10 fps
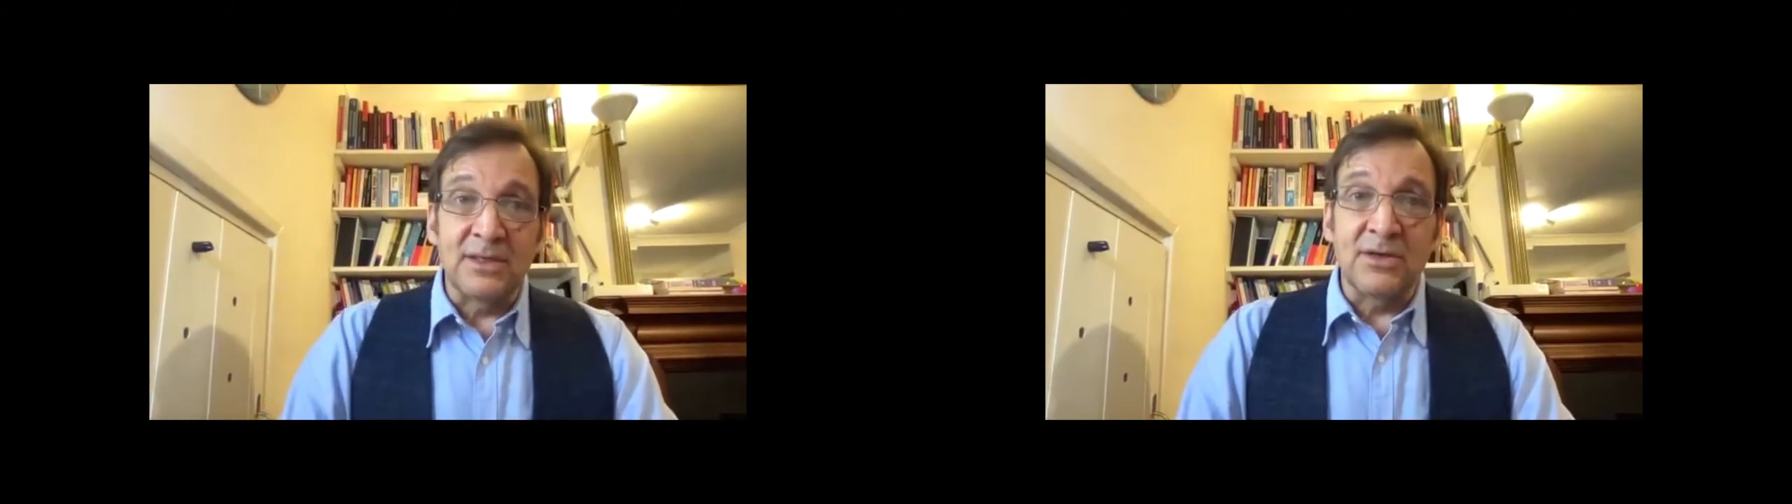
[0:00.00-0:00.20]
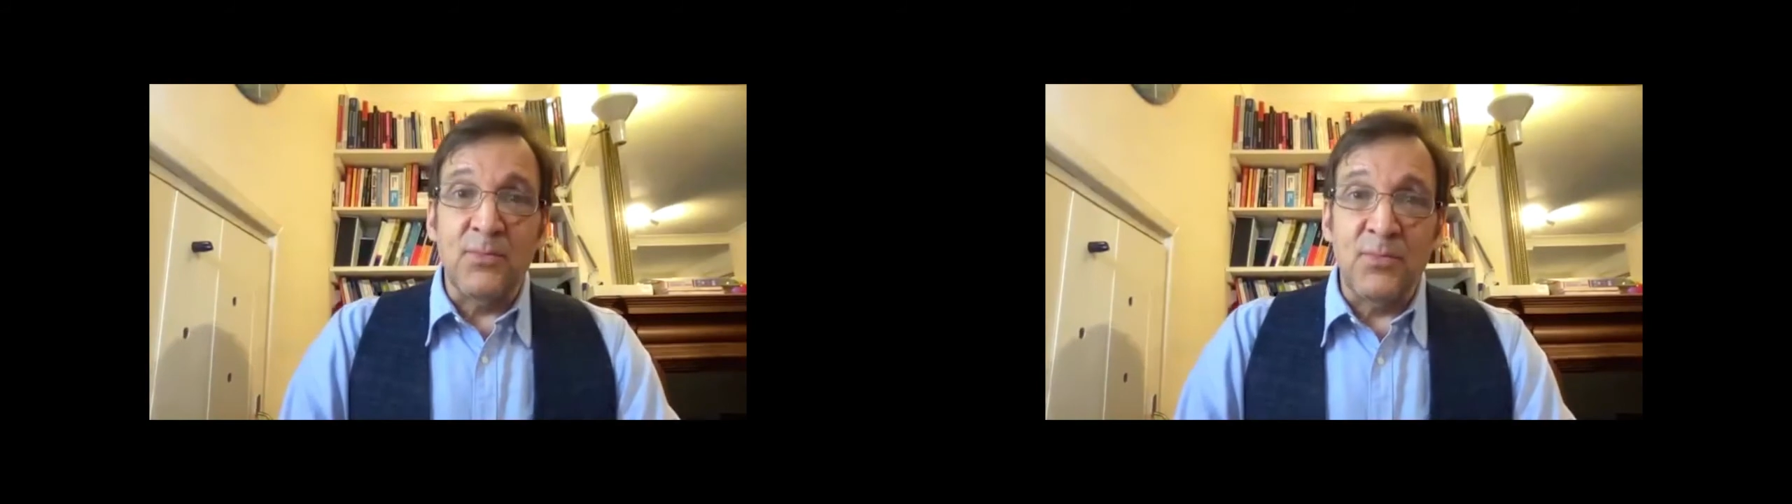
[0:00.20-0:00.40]

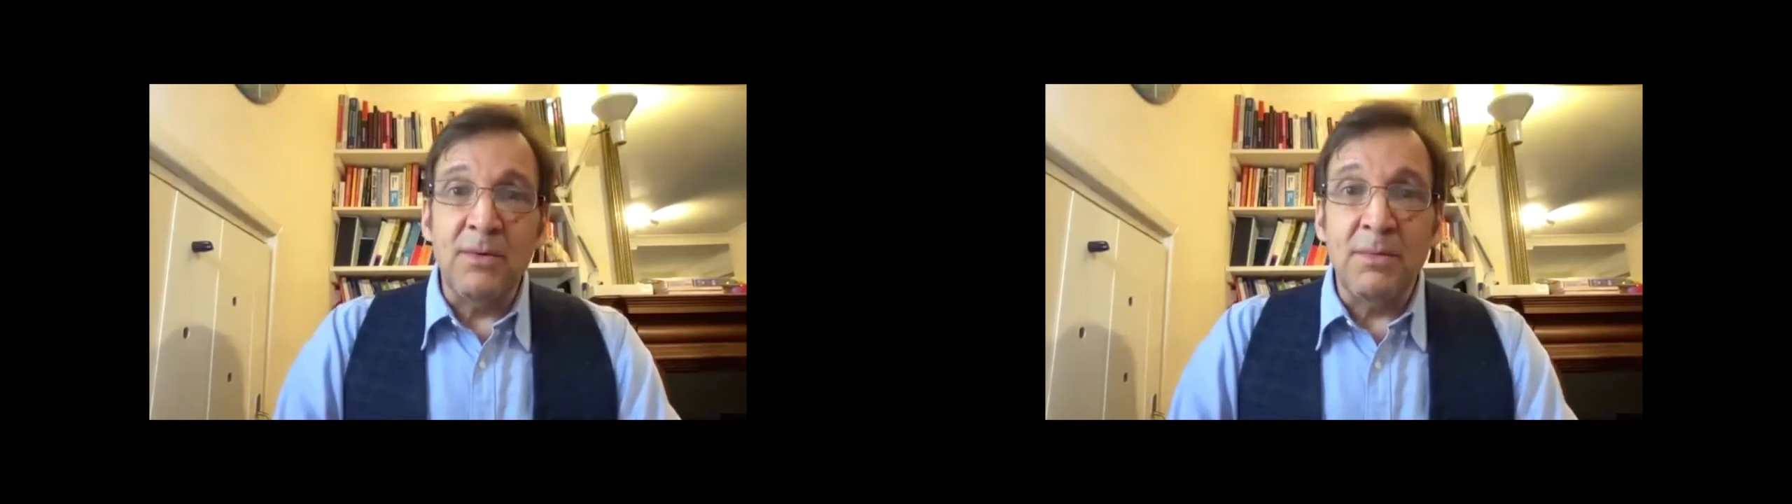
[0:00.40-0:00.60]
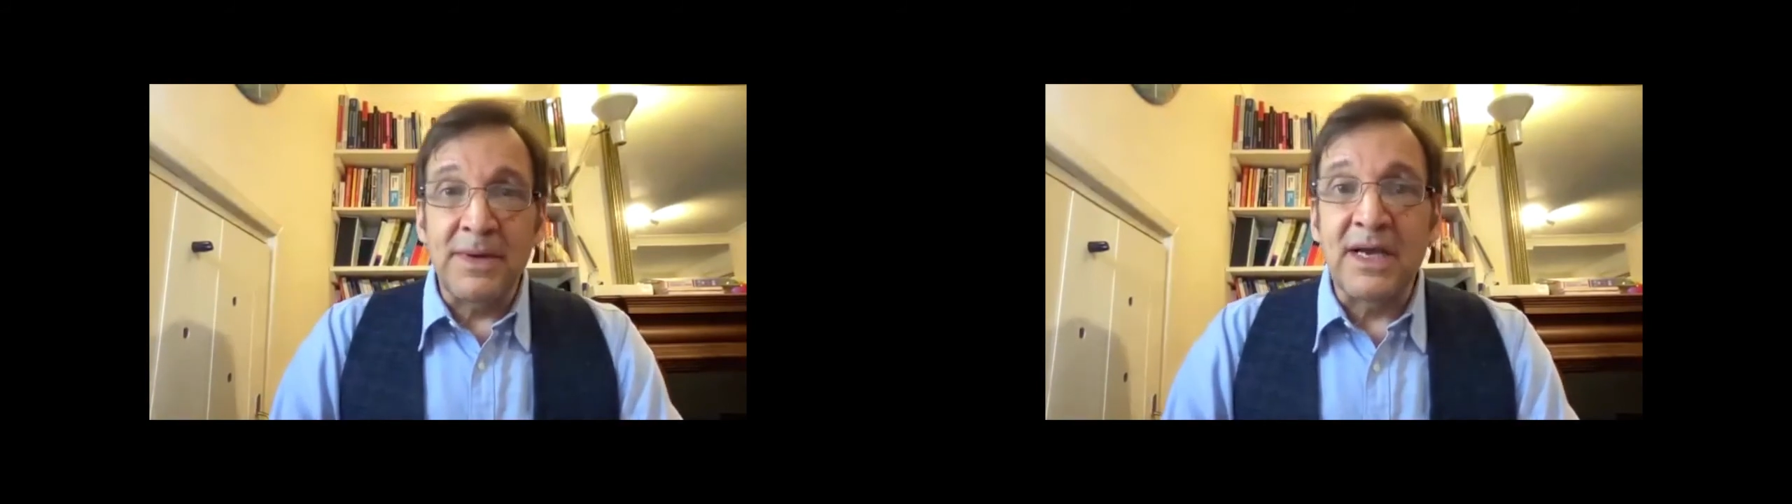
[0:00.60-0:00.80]
you're
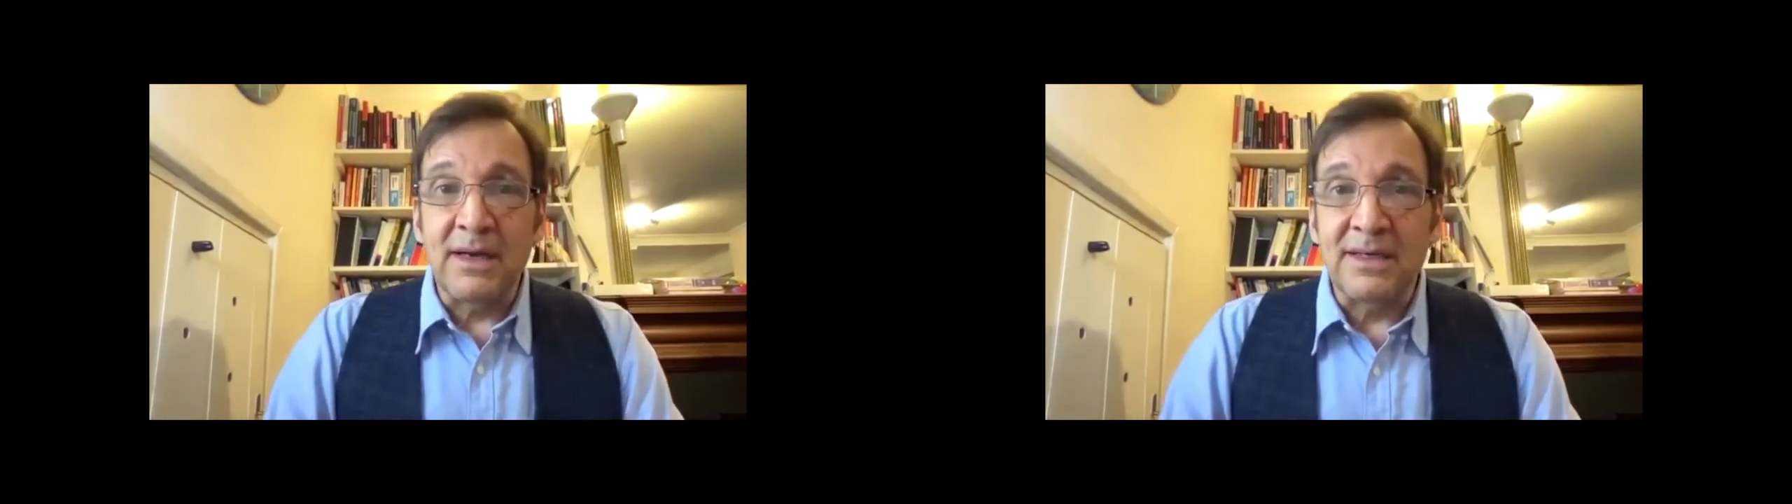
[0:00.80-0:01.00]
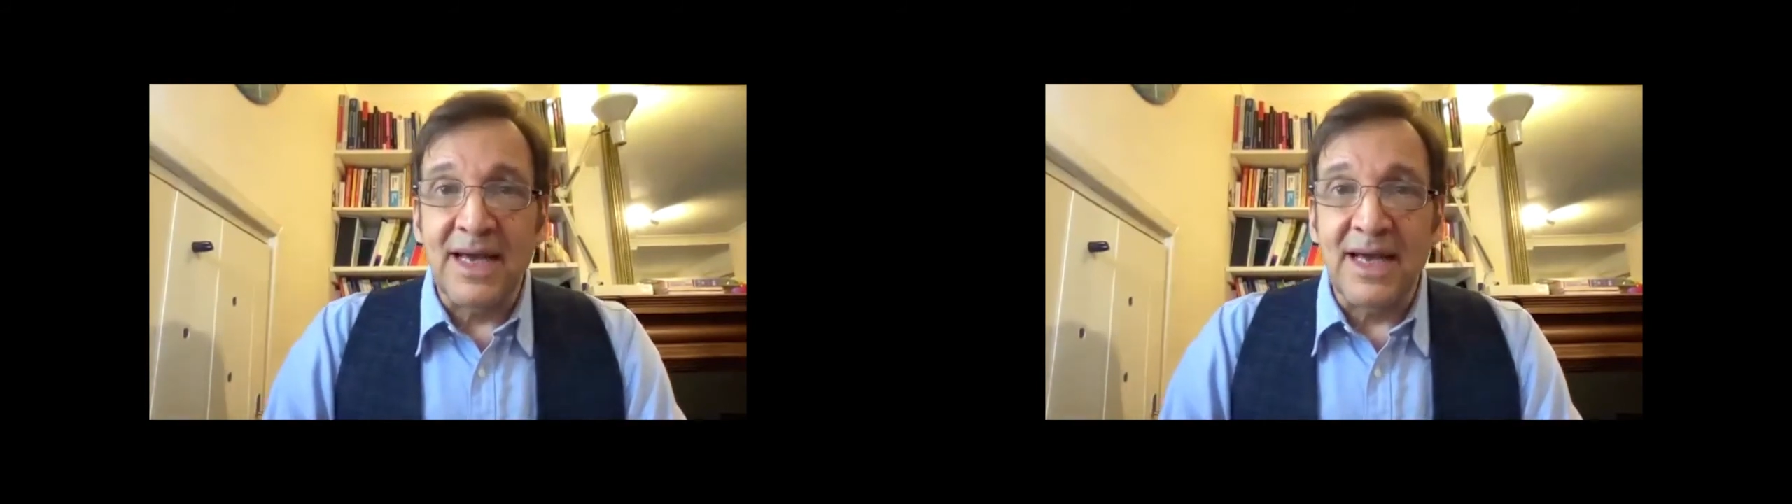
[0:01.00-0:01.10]
probably going